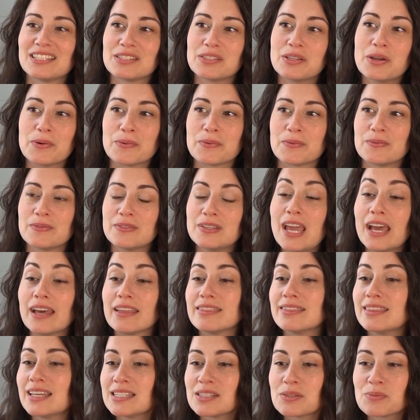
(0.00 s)
So
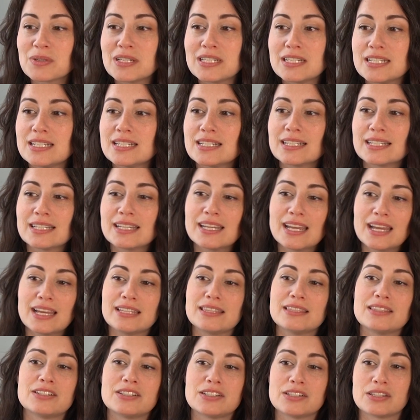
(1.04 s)
yeah, that's Windy.
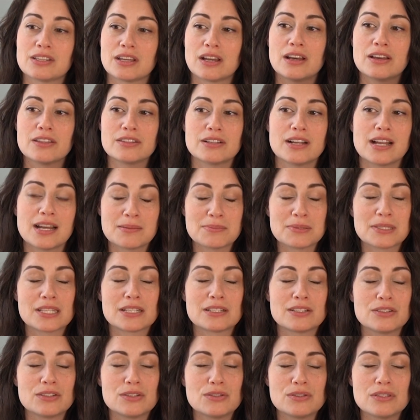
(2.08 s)
Again, there's other apps
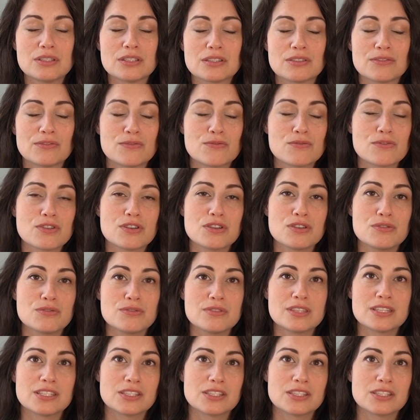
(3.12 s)
that'll do this for you.